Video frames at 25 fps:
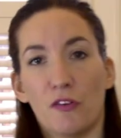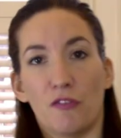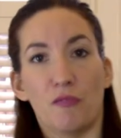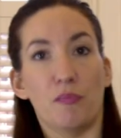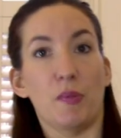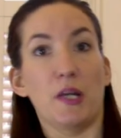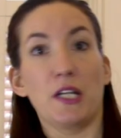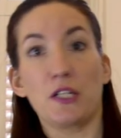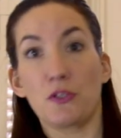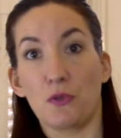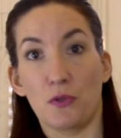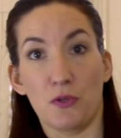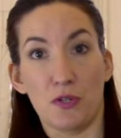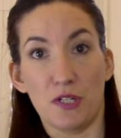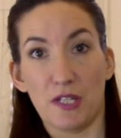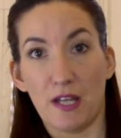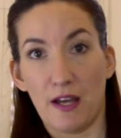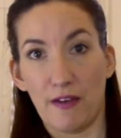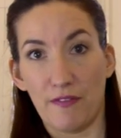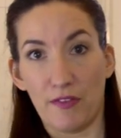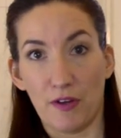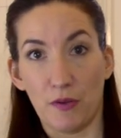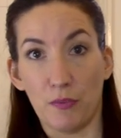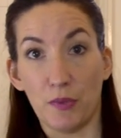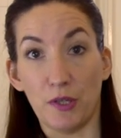lot of bike tours
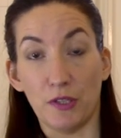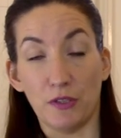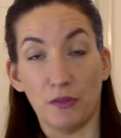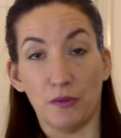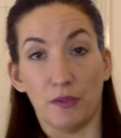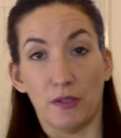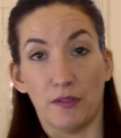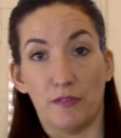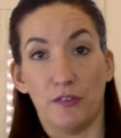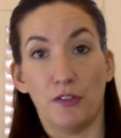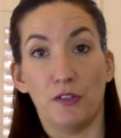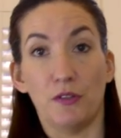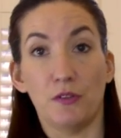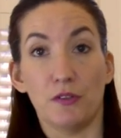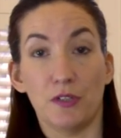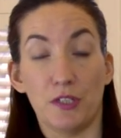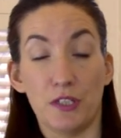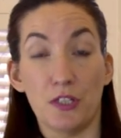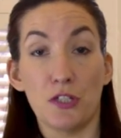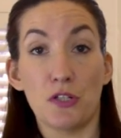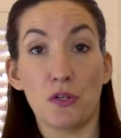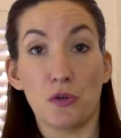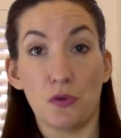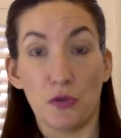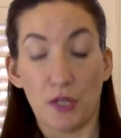have that one. If you're
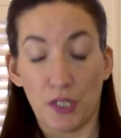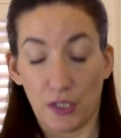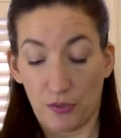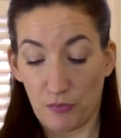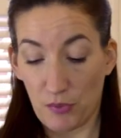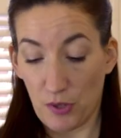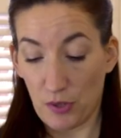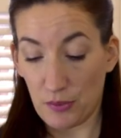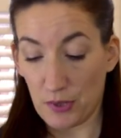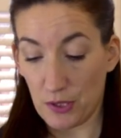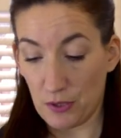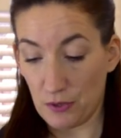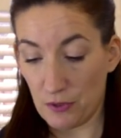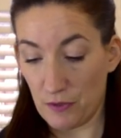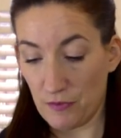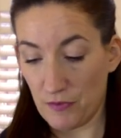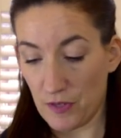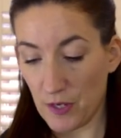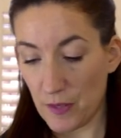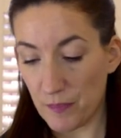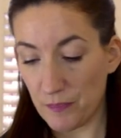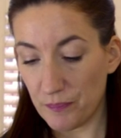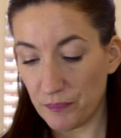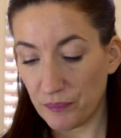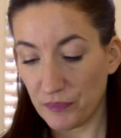into touring, you've probably heard
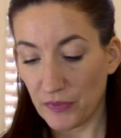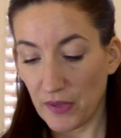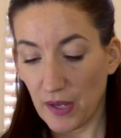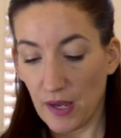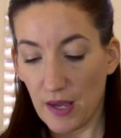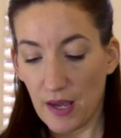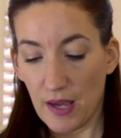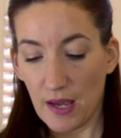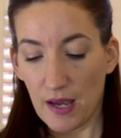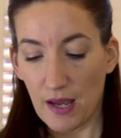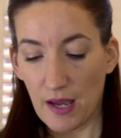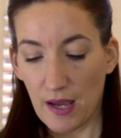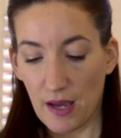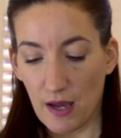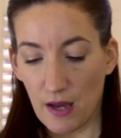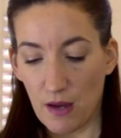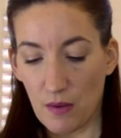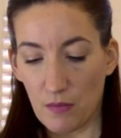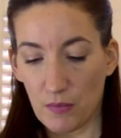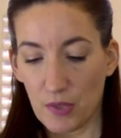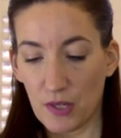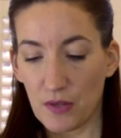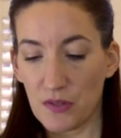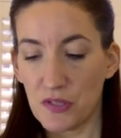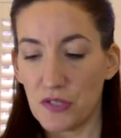of it.
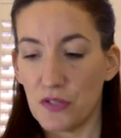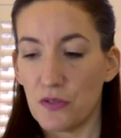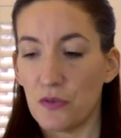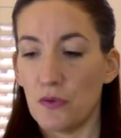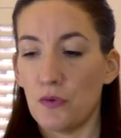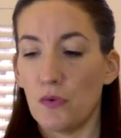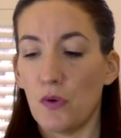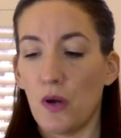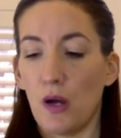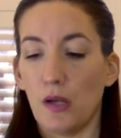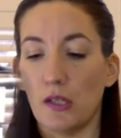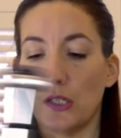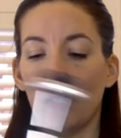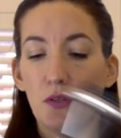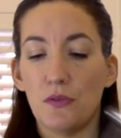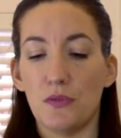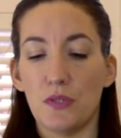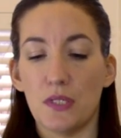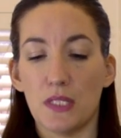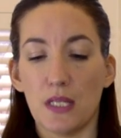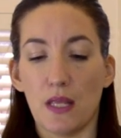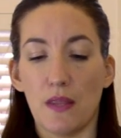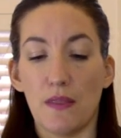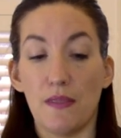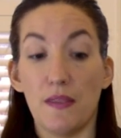Um, we also
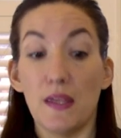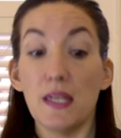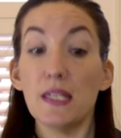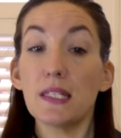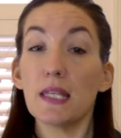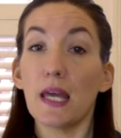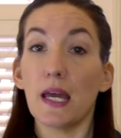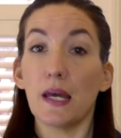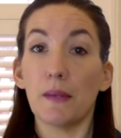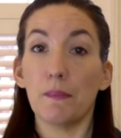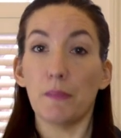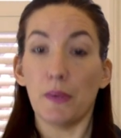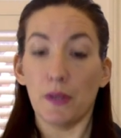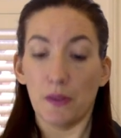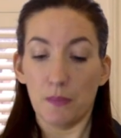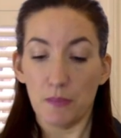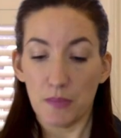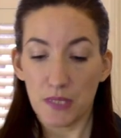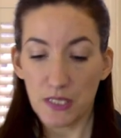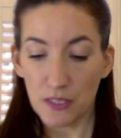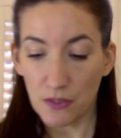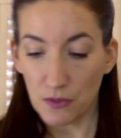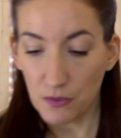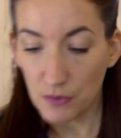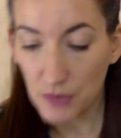use this hand
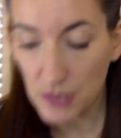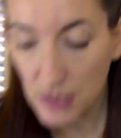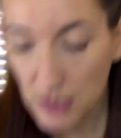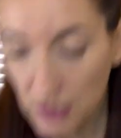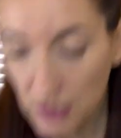pump, so